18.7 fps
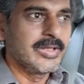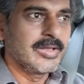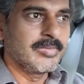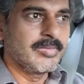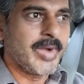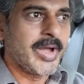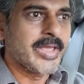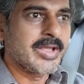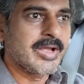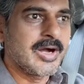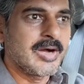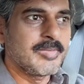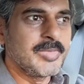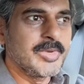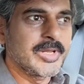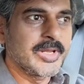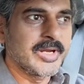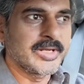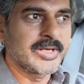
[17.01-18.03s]
By
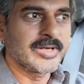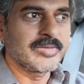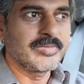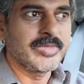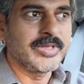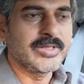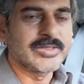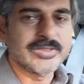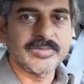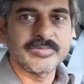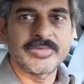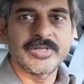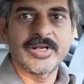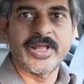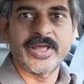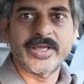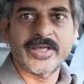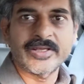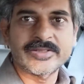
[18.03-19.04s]
complicated means
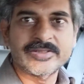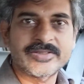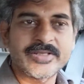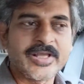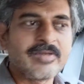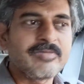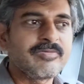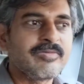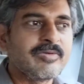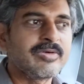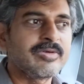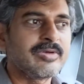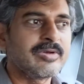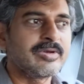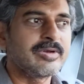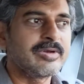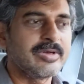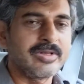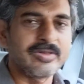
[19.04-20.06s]
something like a cell
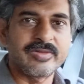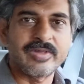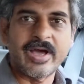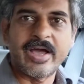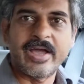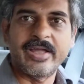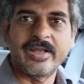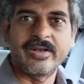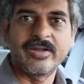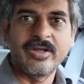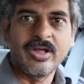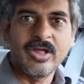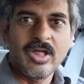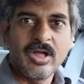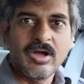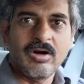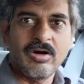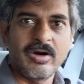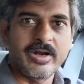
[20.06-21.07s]
phone design
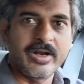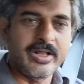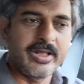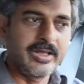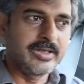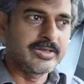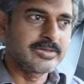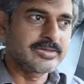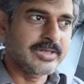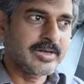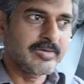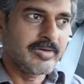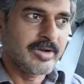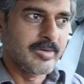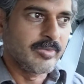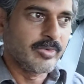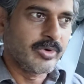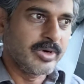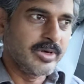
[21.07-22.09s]
or a
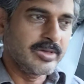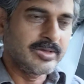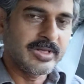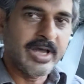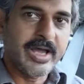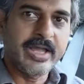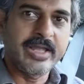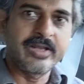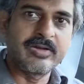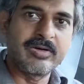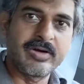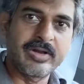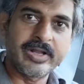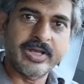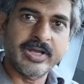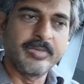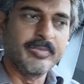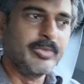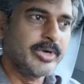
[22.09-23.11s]
server board design or
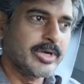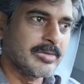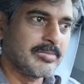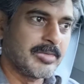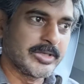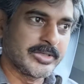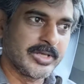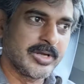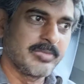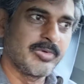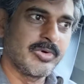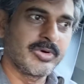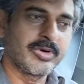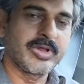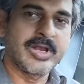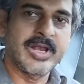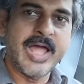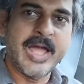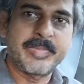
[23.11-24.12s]
a computer
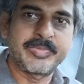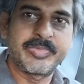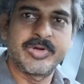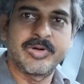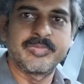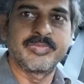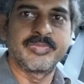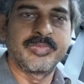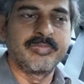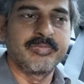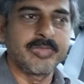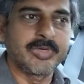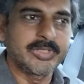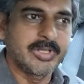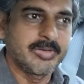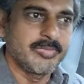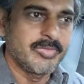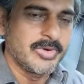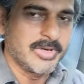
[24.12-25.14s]
motherboard or laptop
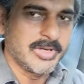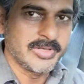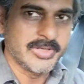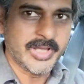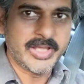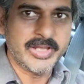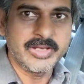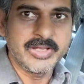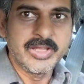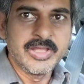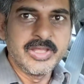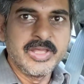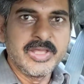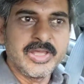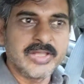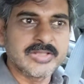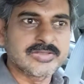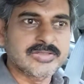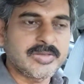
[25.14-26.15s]
motherboard design.
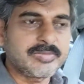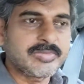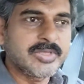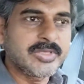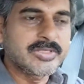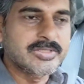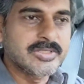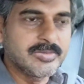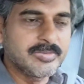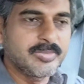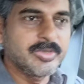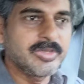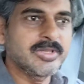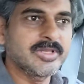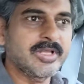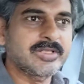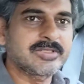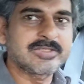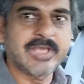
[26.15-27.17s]
It's something
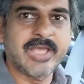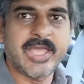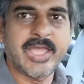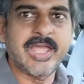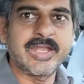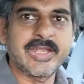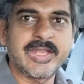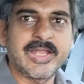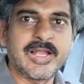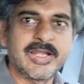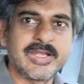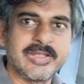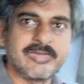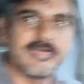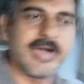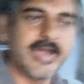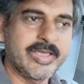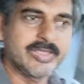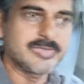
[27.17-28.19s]
simple that's a handheld
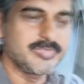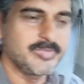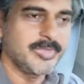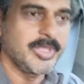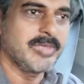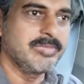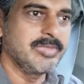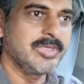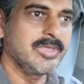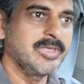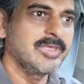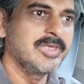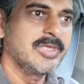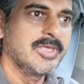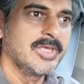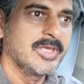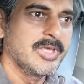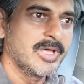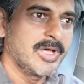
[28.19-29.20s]
device, maybe
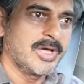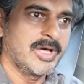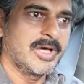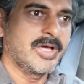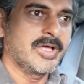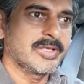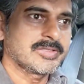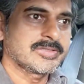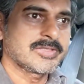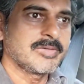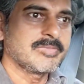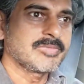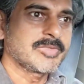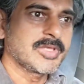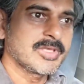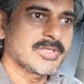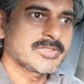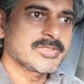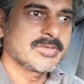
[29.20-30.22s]

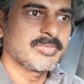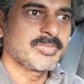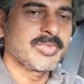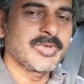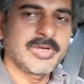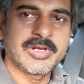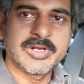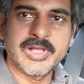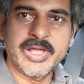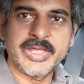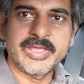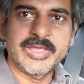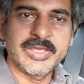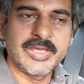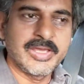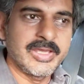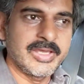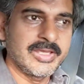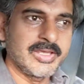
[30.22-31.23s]
something simple like
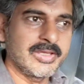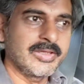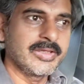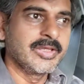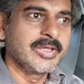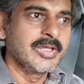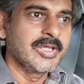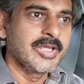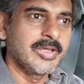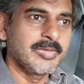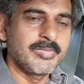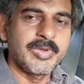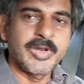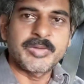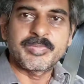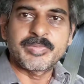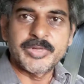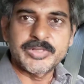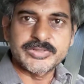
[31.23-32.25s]
a
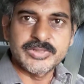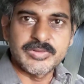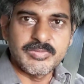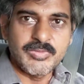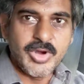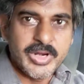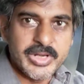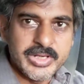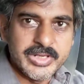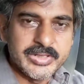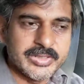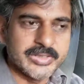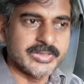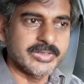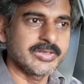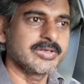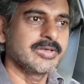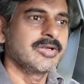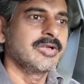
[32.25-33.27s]
blood pressure
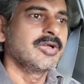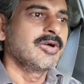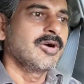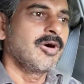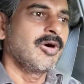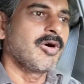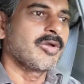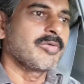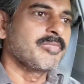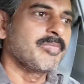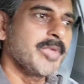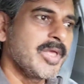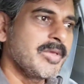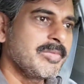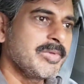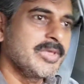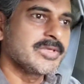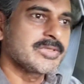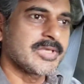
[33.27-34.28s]
monitor, or
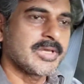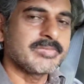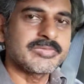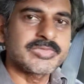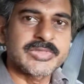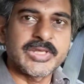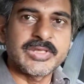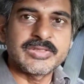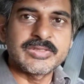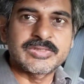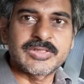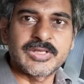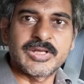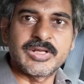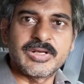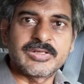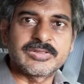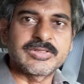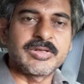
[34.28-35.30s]
maybe some
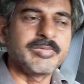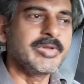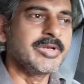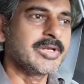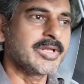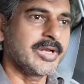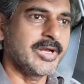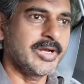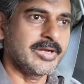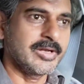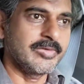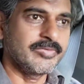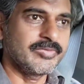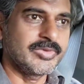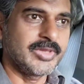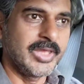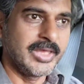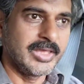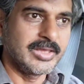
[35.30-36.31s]
sensor, some internet of
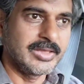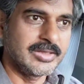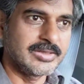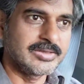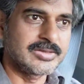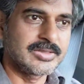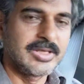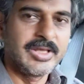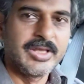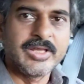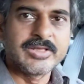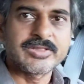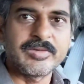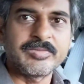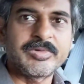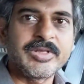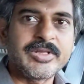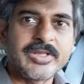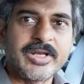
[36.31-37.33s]
things,
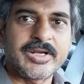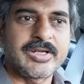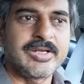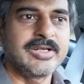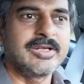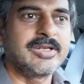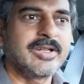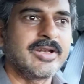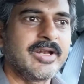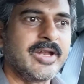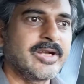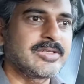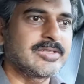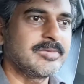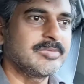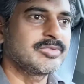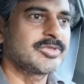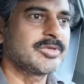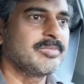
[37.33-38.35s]
something that integrates
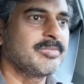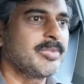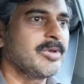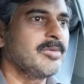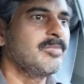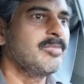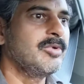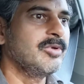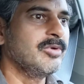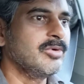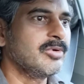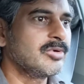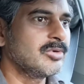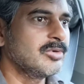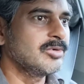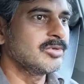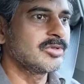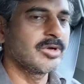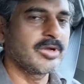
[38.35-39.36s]
some simple
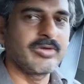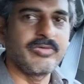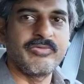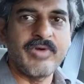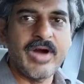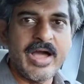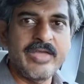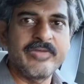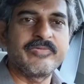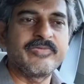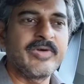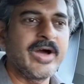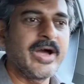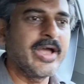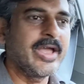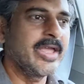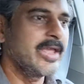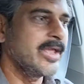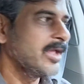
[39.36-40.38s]
Bluetooth or a
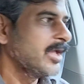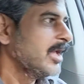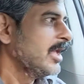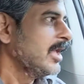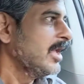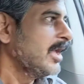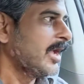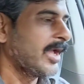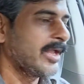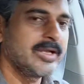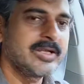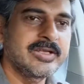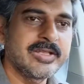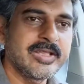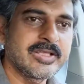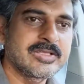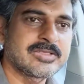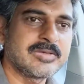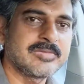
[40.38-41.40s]
Wi-Fi, and it
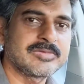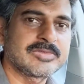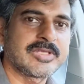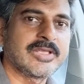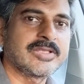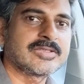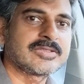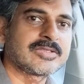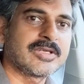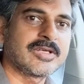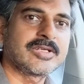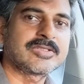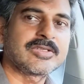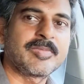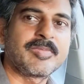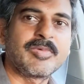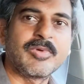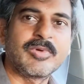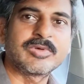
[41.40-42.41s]
takes some sensors,
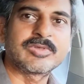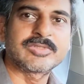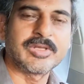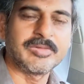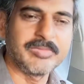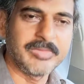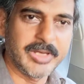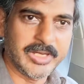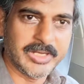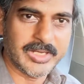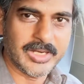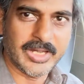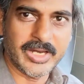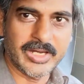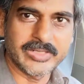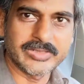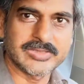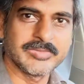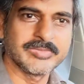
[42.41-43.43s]
uploads some
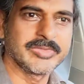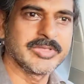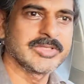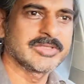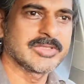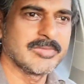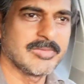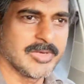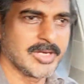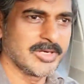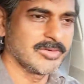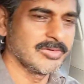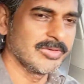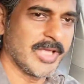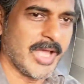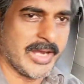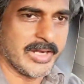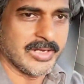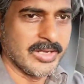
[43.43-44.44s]
data, and something similar to
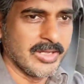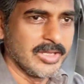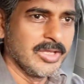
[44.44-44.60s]
that.